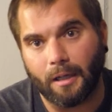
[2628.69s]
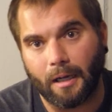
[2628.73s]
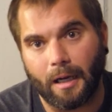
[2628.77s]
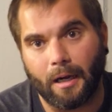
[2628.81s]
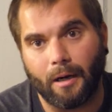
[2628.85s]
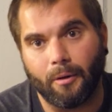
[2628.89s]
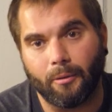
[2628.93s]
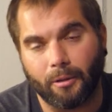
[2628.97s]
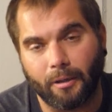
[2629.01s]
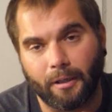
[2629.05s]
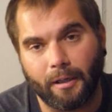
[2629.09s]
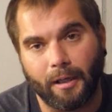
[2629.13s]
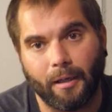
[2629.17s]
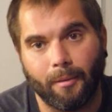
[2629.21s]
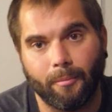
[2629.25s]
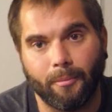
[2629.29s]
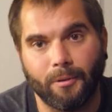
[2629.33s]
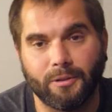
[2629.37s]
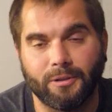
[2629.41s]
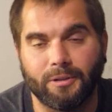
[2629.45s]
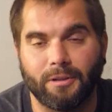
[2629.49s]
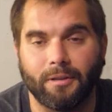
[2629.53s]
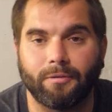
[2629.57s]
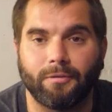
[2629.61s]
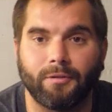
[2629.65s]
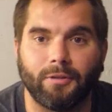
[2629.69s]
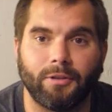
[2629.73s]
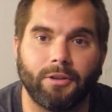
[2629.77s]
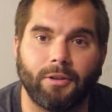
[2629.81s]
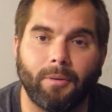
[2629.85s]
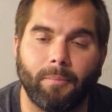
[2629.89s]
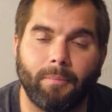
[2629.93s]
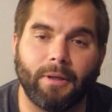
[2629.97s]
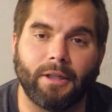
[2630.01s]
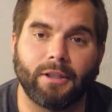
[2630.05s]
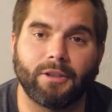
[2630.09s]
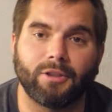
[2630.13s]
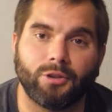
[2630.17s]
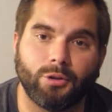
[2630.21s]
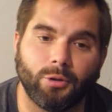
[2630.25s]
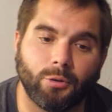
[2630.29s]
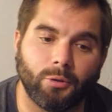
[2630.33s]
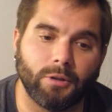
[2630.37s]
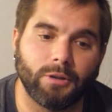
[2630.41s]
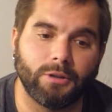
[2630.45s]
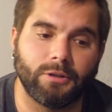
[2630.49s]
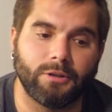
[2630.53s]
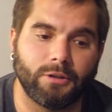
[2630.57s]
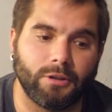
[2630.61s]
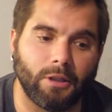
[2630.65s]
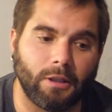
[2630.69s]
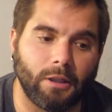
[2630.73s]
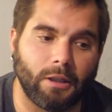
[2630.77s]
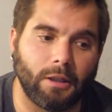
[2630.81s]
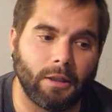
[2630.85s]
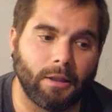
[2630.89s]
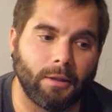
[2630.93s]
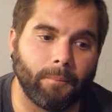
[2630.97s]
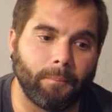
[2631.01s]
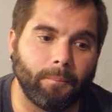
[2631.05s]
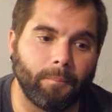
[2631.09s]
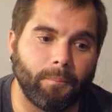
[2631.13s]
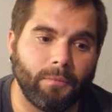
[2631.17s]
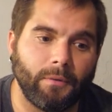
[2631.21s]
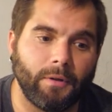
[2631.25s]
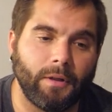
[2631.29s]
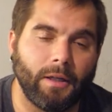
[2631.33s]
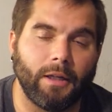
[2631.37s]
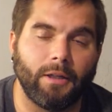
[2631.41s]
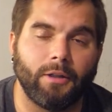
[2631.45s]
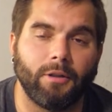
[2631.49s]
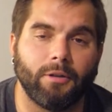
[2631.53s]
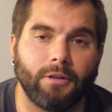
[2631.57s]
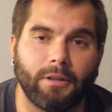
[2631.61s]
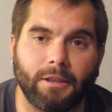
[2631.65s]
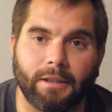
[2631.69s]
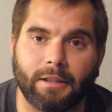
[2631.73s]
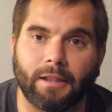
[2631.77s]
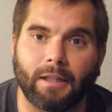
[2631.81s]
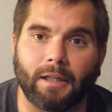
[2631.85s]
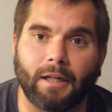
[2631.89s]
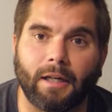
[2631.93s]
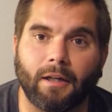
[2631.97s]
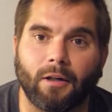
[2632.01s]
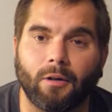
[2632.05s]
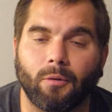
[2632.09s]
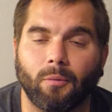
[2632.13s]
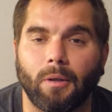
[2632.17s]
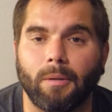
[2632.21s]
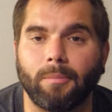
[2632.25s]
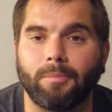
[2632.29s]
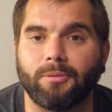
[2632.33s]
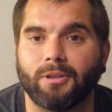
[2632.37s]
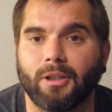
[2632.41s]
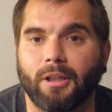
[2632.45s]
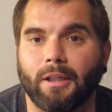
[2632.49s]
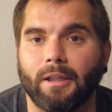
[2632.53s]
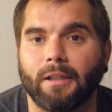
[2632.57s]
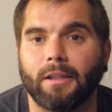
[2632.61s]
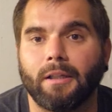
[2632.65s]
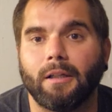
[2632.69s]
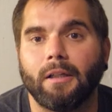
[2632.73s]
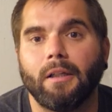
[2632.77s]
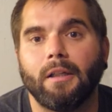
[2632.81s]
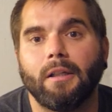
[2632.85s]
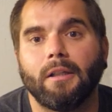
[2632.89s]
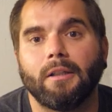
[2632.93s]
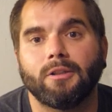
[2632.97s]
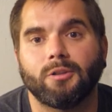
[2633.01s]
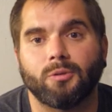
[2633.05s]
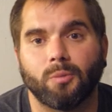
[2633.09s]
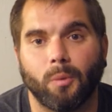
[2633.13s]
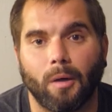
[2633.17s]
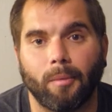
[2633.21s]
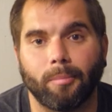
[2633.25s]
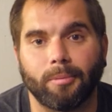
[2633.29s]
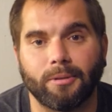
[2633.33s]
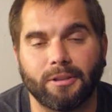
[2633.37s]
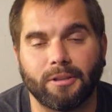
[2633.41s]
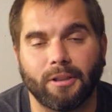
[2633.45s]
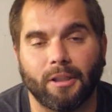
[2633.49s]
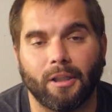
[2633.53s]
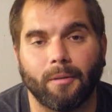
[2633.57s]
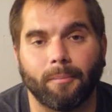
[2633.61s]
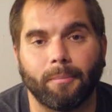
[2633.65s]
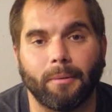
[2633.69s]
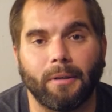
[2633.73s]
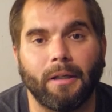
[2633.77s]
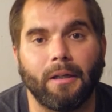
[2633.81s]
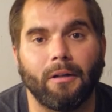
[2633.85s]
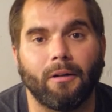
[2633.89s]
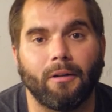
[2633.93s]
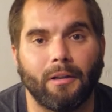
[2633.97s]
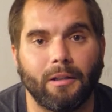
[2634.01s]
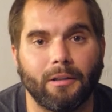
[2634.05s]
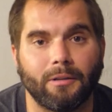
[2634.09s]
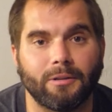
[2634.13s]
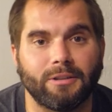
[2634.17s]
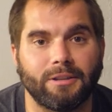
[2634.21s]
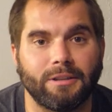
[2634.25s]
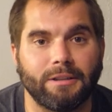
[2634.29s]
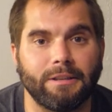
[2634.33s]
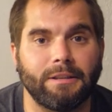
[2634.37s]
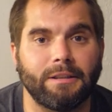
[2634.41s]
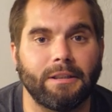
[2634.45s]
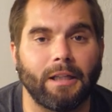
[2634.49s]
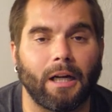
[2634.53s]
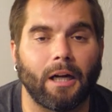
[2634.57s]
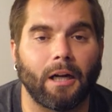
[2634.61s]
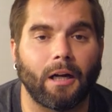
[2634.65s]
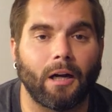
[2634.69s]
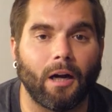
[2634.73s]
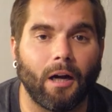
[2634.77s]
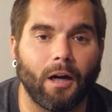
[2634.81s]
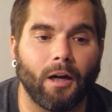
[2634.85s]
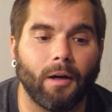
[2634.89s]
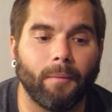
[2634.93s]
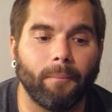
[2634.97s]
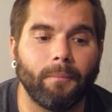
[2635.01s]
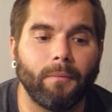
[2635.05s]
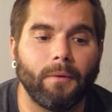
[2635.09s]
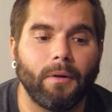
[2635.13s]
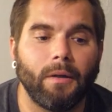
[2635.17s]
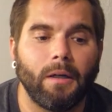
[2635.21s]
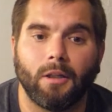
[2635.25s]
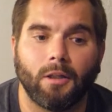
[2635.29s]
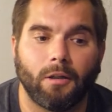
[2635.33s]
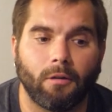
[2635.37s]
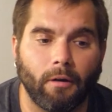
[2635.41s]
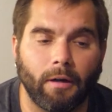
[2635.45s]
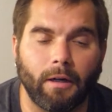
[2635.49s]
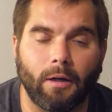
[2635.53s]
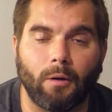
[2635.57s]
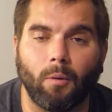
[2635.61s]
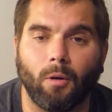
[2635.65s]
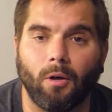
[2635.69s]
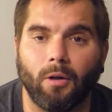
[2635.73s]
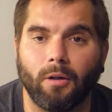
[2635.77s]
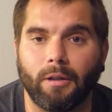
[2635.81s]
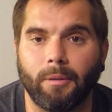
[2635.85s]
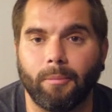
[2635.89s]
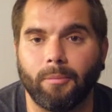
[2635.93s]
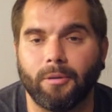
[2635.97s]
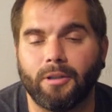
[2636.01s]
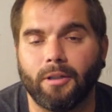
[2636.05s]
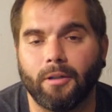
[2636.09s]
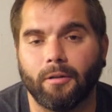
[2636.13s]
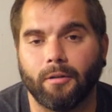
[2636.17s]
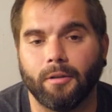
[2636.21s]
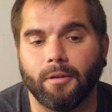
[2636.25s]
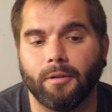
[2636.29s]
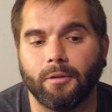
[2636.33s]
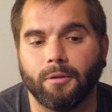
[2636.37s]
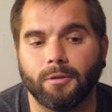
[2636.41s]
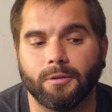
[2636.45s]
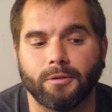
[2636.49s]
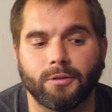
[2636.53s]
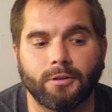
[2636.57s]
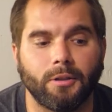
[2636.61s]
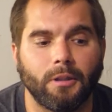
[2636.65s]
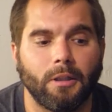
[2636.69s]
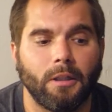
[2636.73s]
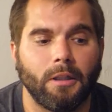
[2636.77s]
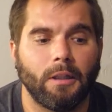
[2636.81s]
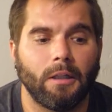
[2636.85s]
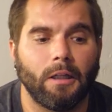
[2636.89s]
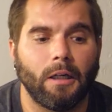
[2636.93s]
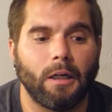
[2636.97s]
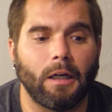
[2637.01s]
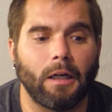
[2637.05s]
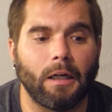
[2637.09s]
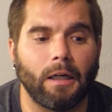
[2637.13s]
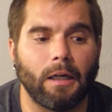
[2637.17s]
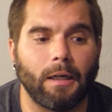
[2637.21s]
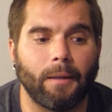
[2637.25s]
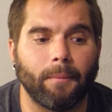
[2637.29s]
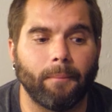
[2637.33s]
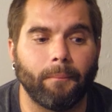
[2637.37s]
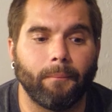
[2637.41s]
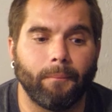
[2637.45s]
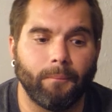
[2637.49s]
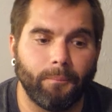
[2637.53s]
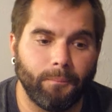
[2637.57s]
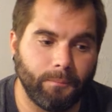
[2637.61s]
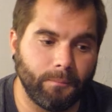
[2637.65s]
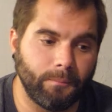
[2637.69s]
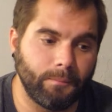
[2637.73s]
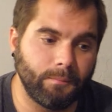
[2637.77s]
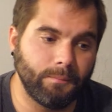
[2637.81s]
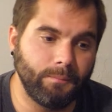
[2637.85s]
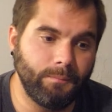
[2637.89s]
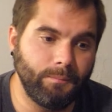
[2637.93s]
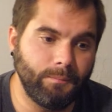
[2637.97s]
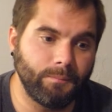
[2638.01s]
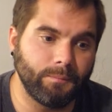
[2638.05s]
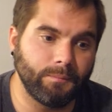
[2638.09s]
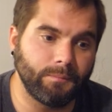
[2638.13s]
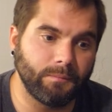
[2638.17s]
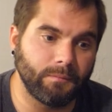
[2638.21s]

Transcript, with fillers: our camo is definitely the best choice. Um, and you can get that on our website, swampandstompllc.com. Great quality materials. Um,